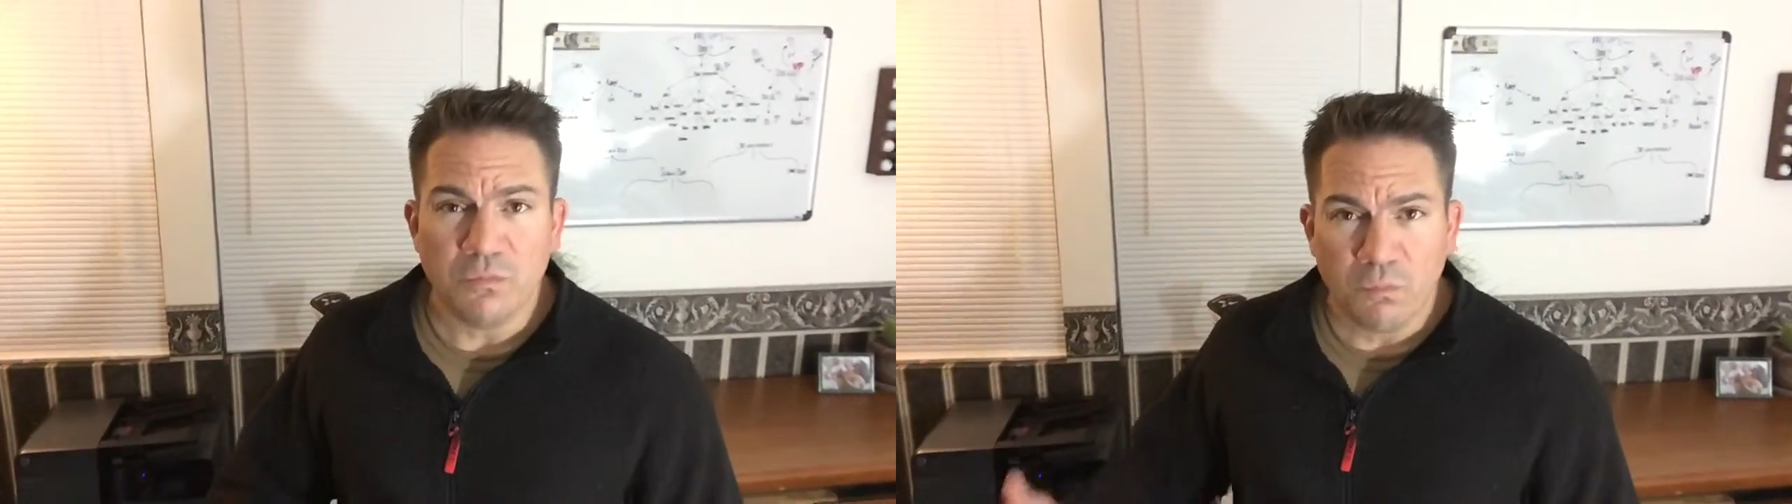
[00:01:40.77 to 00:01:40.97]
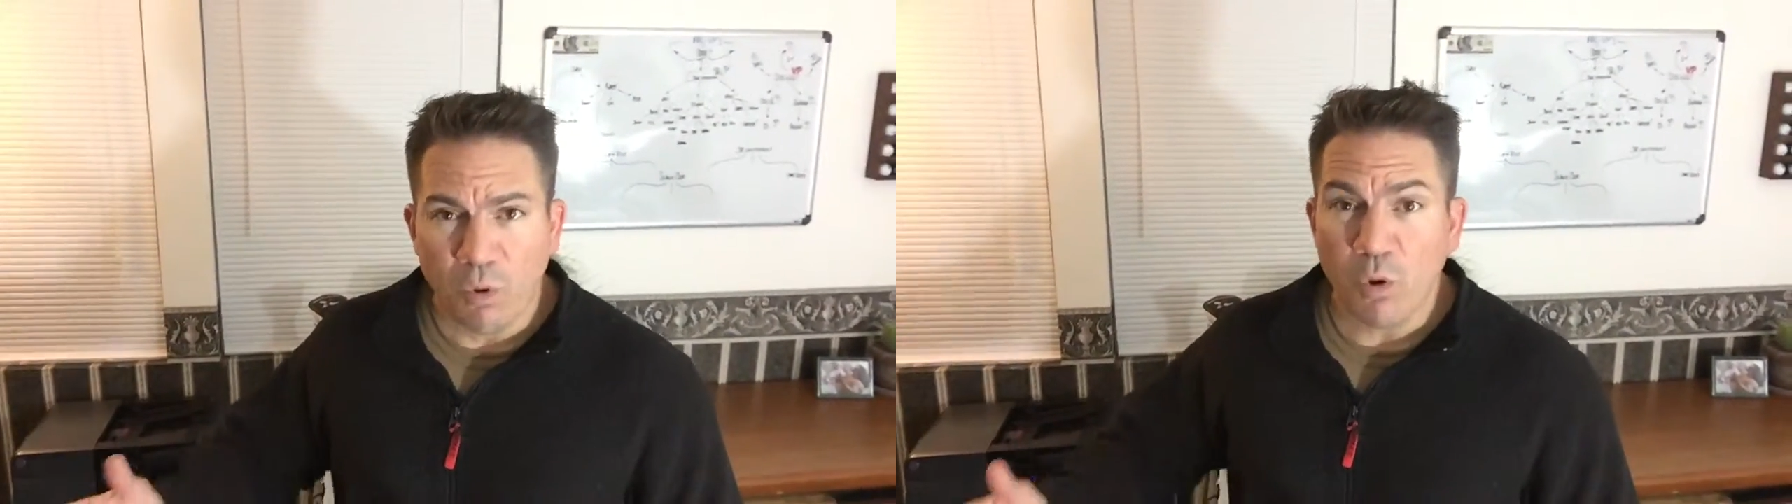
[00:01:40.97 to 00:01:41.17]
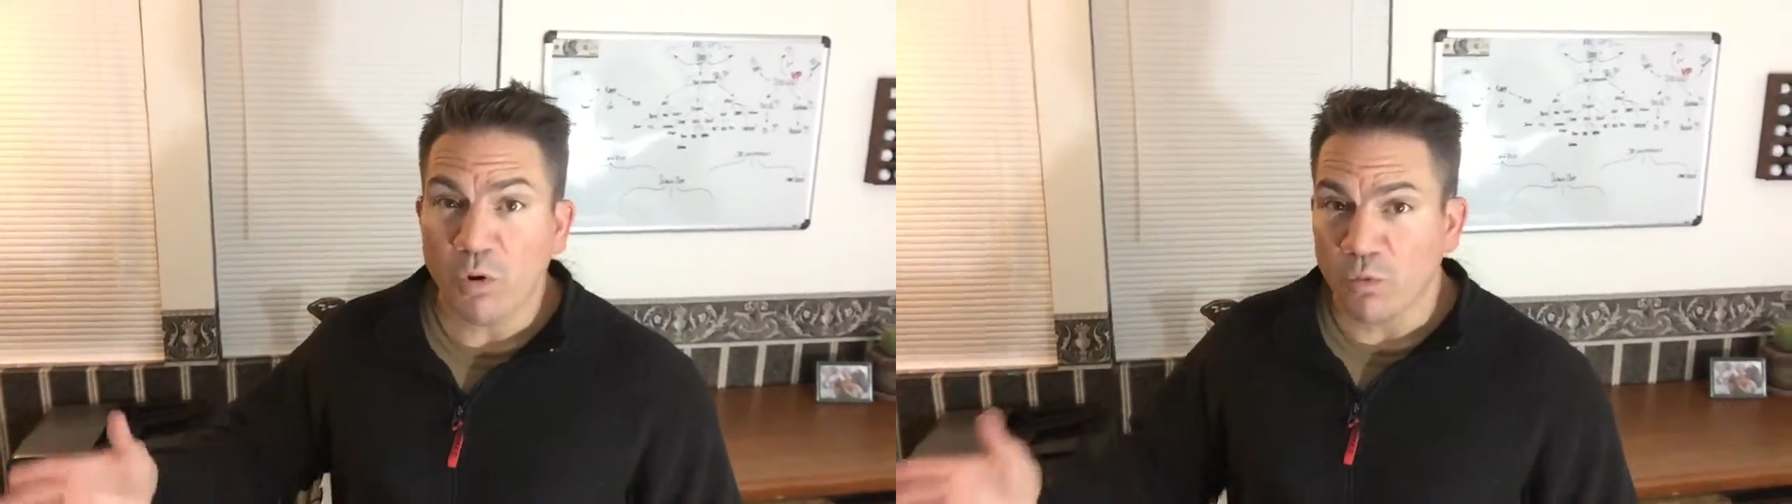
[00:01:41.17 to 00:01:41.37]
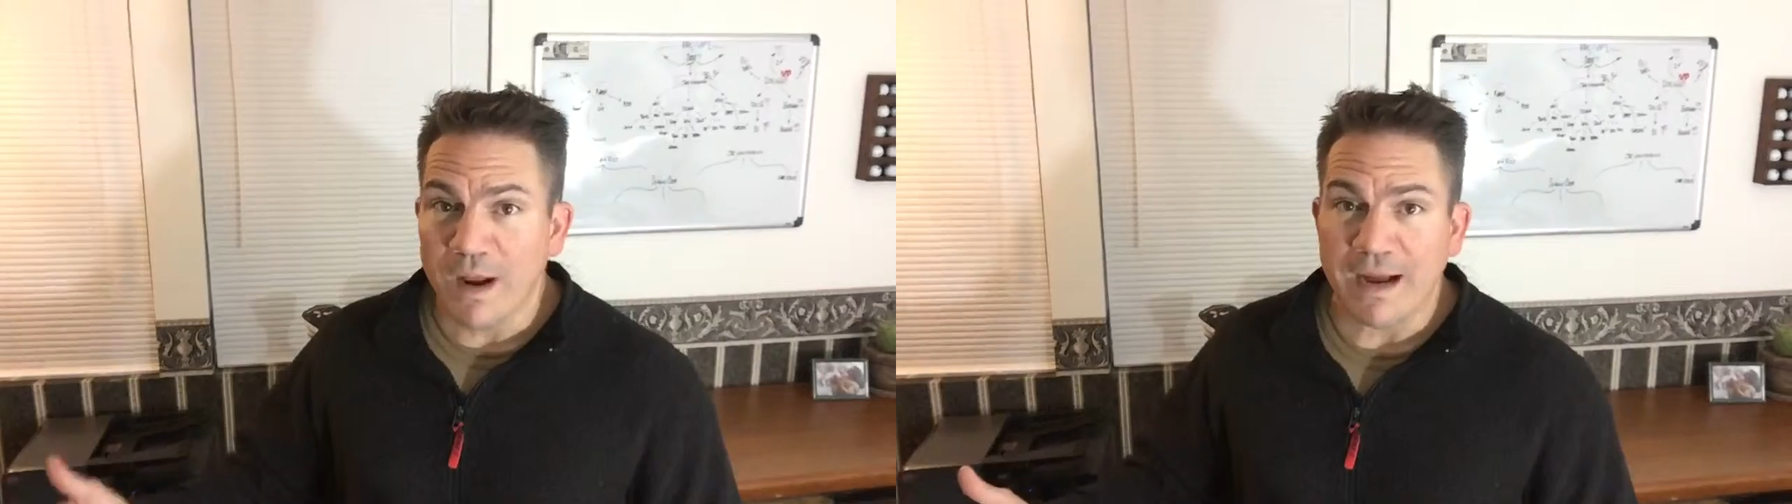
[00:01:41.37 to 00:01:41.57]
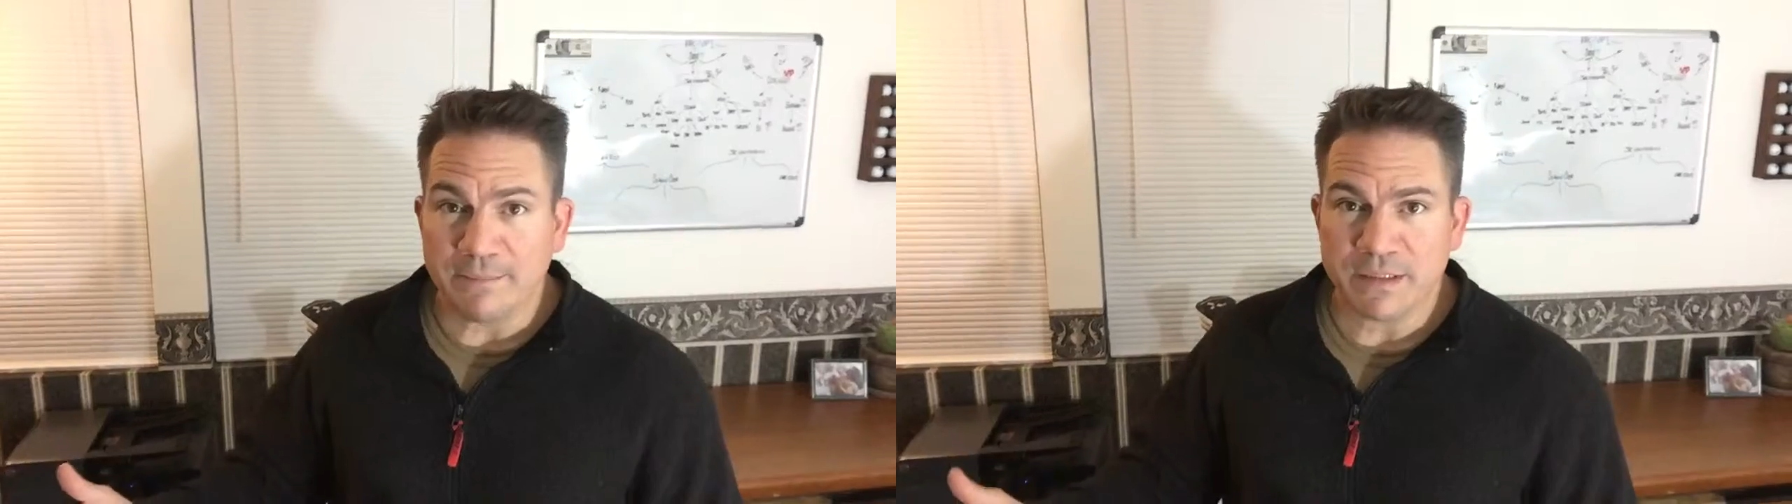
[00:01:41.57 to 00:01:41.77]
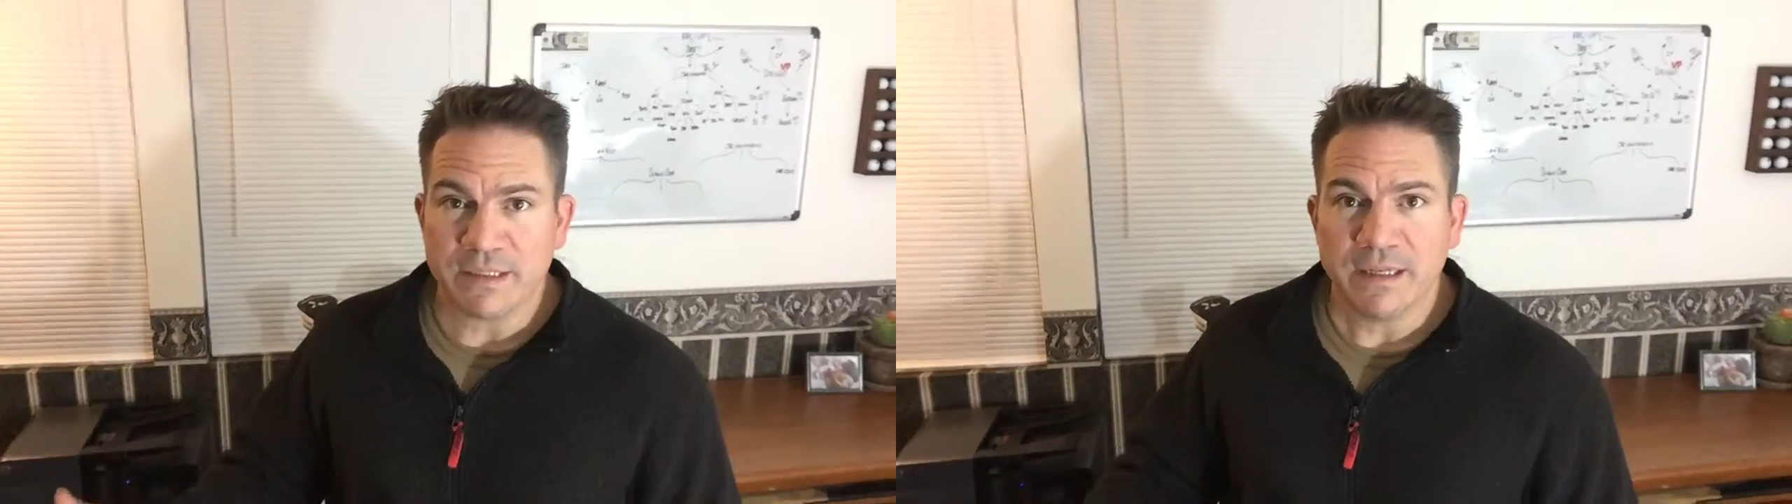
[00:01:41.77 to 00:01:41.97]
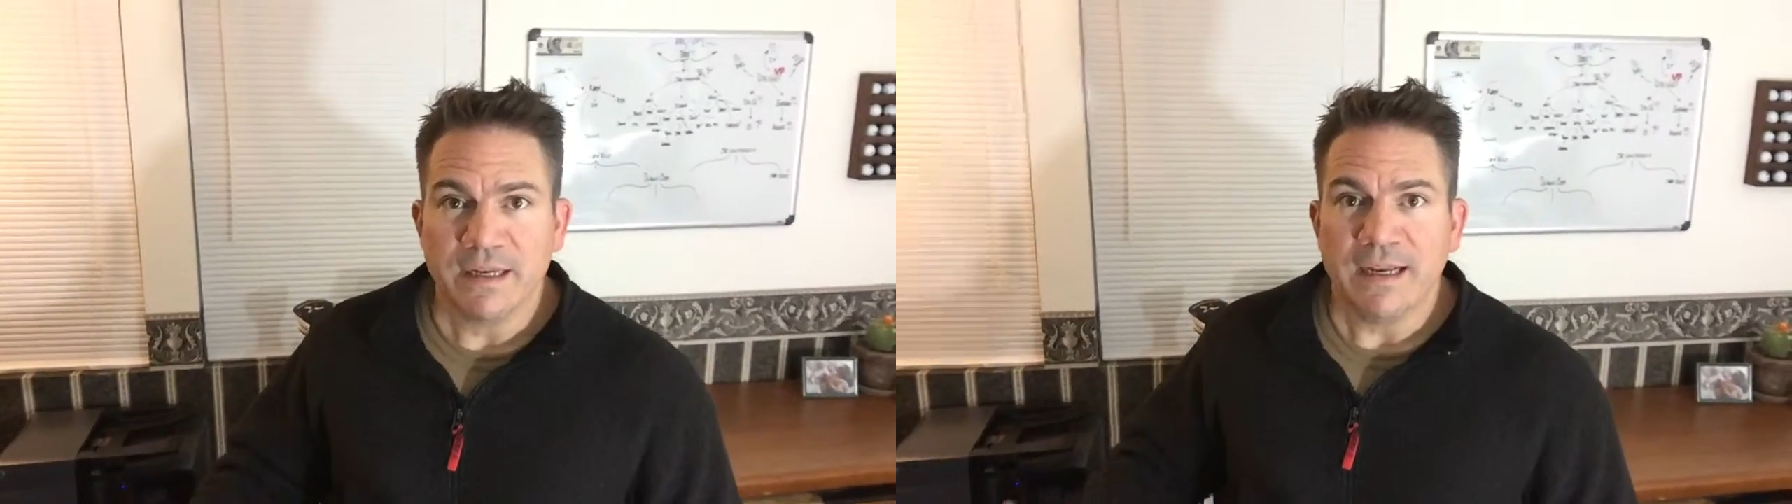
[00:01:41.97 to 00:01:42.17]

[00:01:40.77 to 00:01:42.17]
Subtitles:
more reps